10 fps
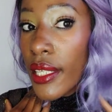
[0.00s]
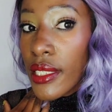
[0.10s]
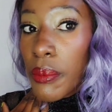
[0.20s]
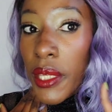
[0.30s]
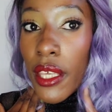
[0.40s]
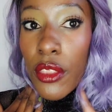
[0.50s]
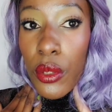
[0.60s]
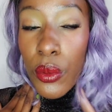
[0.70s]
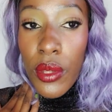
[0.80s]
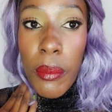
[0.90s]
It's peeking
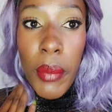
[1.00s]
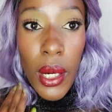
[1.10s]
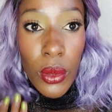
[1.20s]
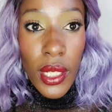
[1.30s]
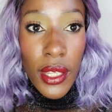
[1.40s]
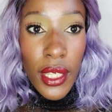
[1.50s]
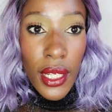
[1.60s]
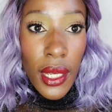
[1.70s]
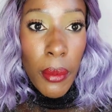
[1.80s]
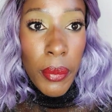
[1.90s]
through the powder
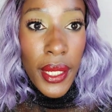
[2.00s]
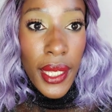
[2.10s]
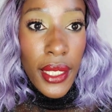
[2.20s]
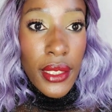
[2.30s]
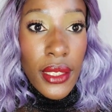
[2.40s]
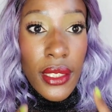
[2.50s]
that I applied.